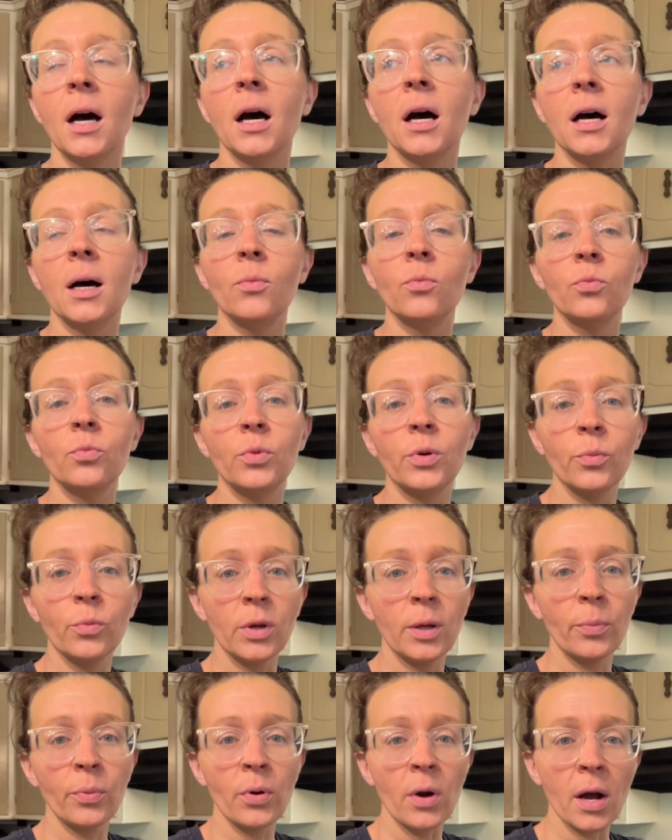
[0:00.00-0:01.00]
Um, when
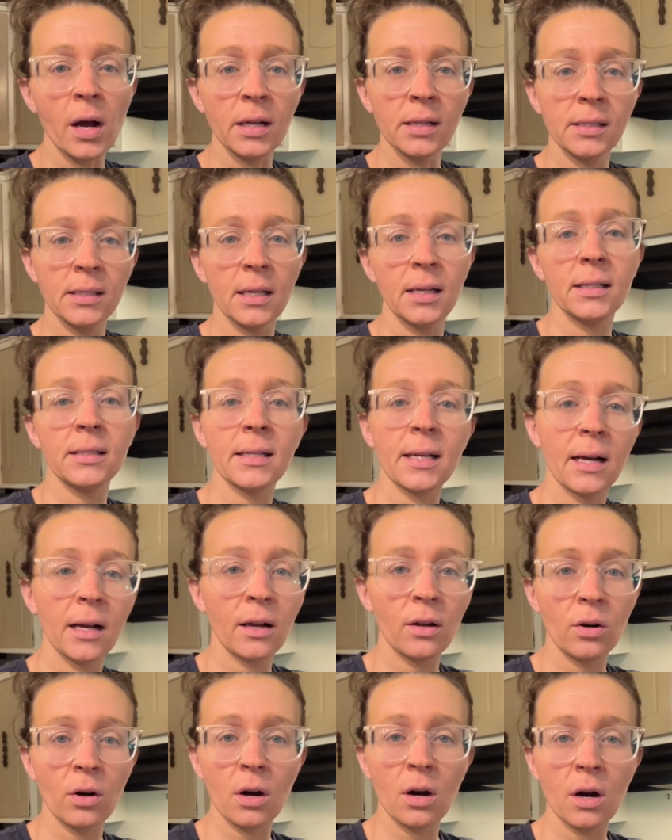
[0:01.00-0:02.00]
we process
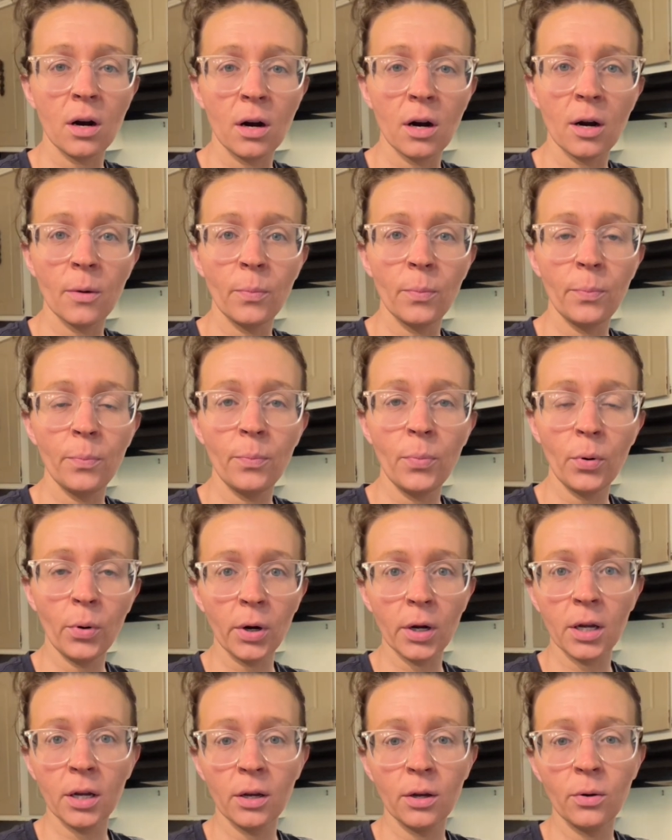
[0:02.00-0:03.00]
out our
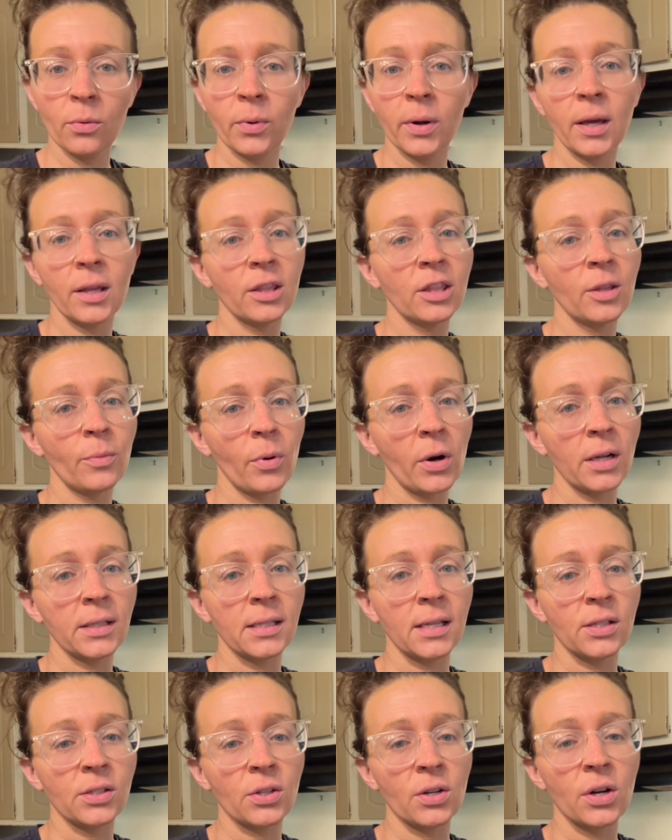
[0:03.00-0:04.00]
pork with the
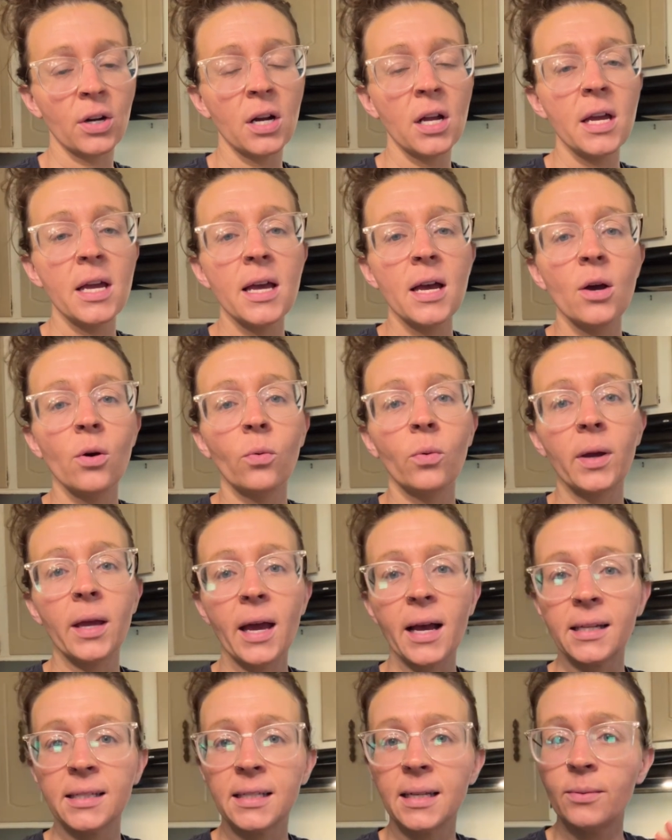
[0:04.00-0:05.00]
processor, we
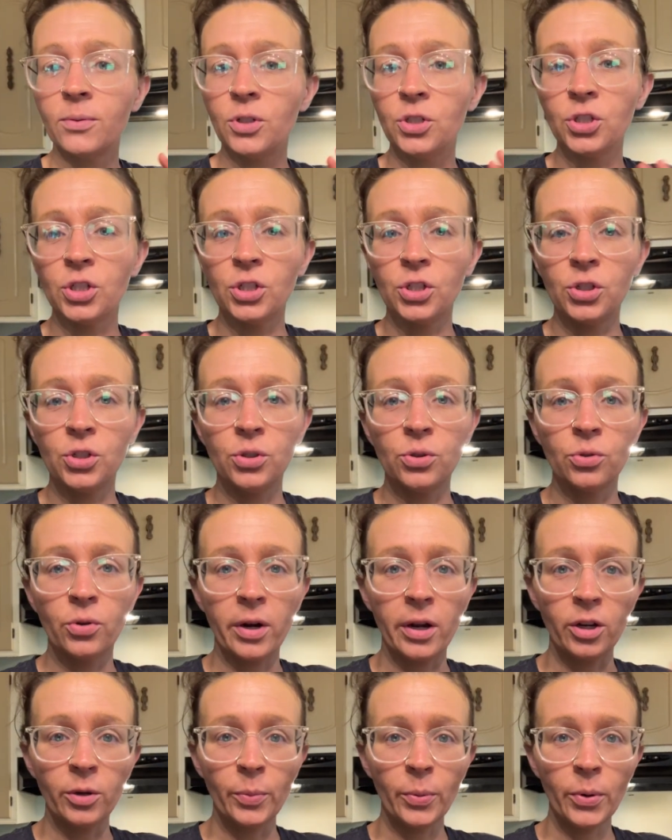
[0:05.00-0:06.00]
ask him to just do
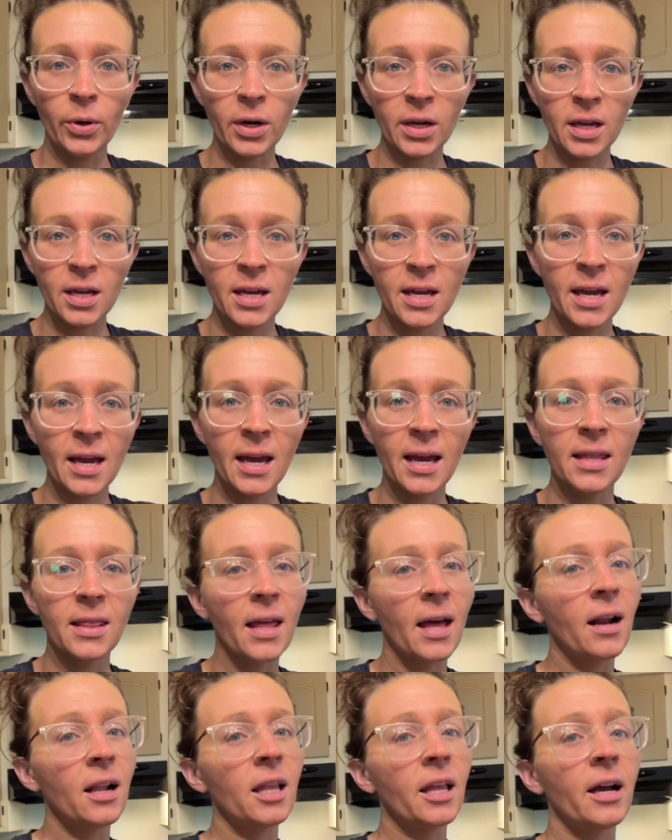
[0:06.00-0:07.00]
ground pork and
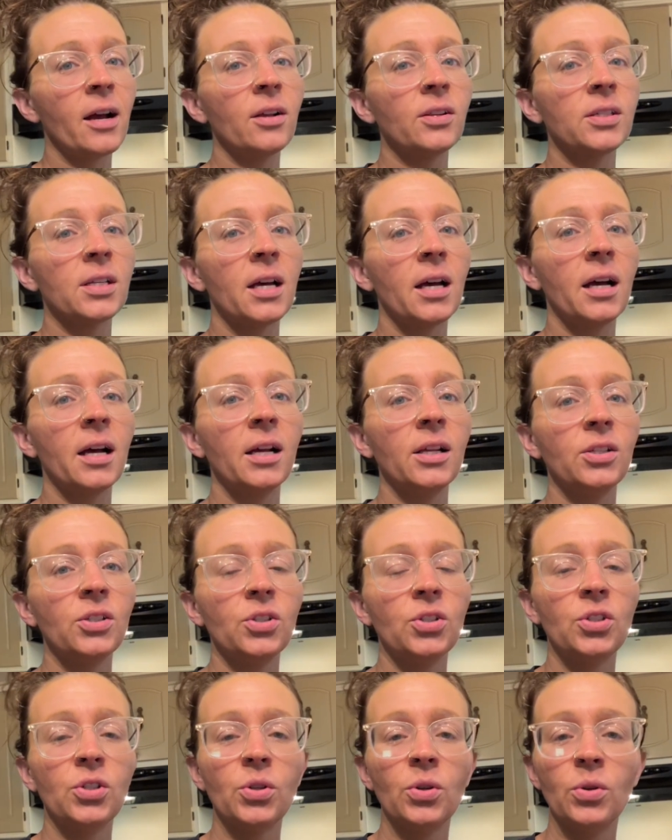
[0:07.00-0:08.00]
that allows
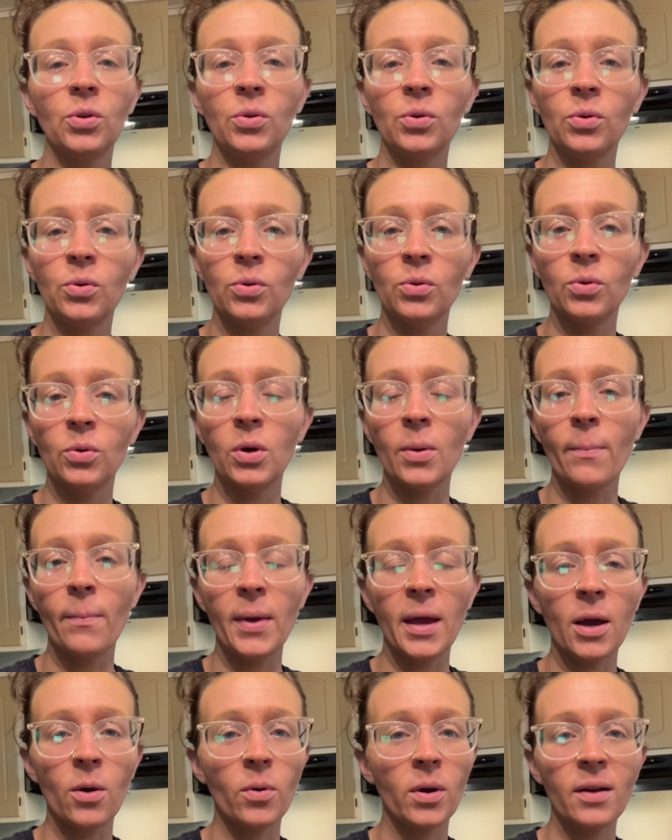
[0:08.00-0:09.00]
us to
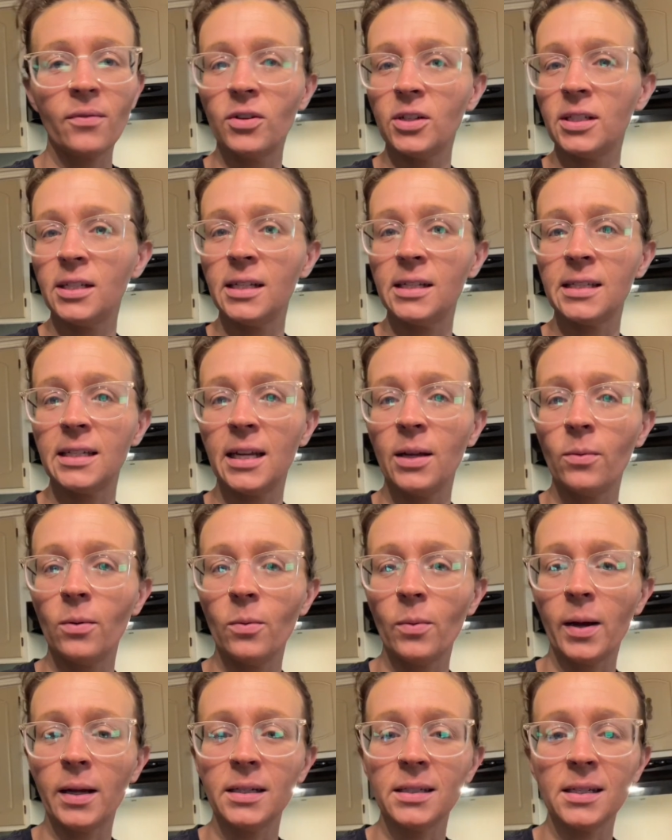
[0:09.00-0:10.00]
make whatever seasoning we
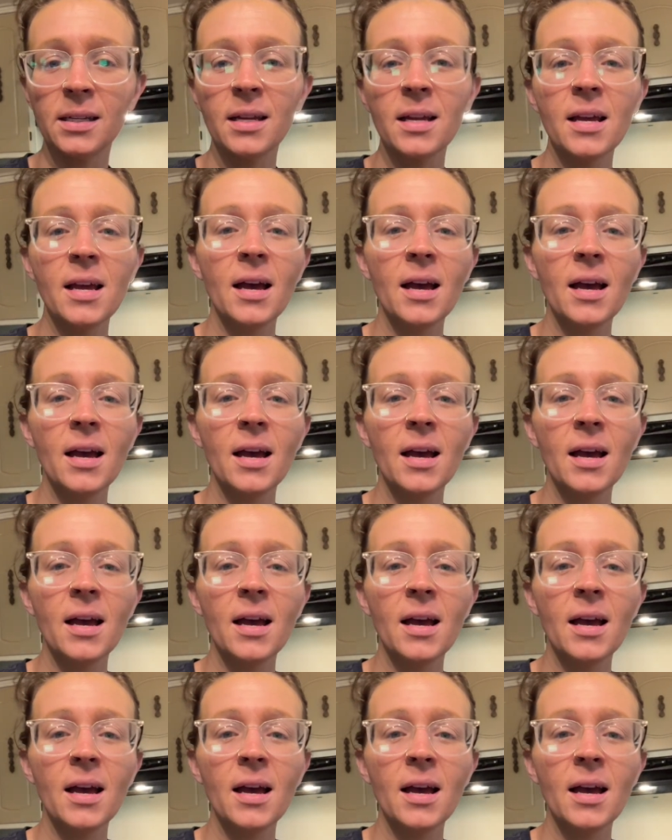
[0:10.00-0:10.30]
want.